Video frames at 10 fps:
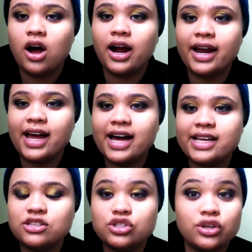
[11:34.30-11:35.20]
All right,
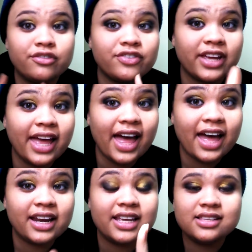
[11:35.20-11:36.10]
guys, don't
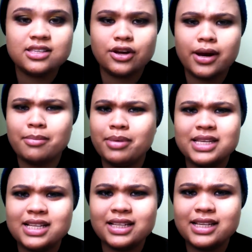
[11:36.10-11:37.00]
forget Instagram.
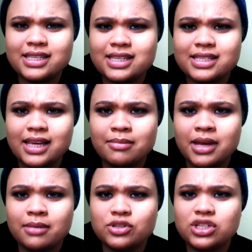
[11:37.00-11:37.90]
Basically, it's the same
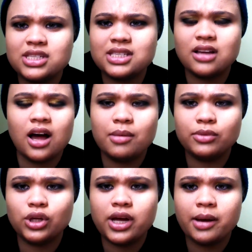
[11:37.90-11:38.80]
name. Just
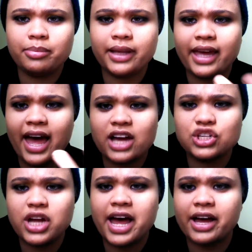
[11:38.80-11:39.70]
look up, like,
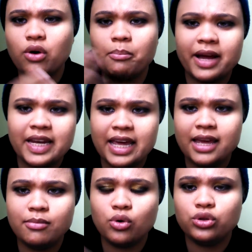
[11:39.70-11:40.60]
hashtag my
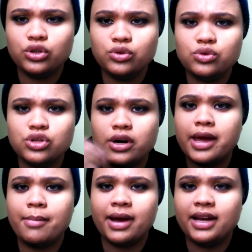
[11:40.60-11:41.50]
name or the user
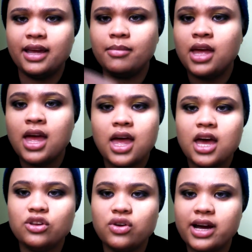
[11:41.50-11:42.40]
and my name,
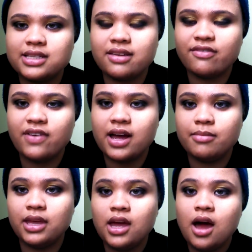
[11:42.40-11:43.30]
and you guys can find
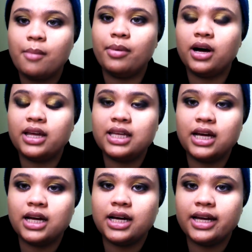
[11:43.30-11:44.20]
me. But
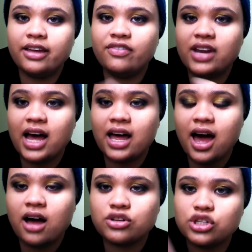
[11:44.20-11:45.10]
if not,
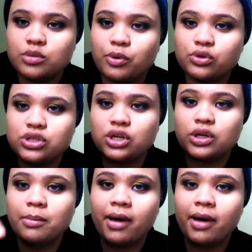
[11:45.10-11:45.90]
I'll just post it on the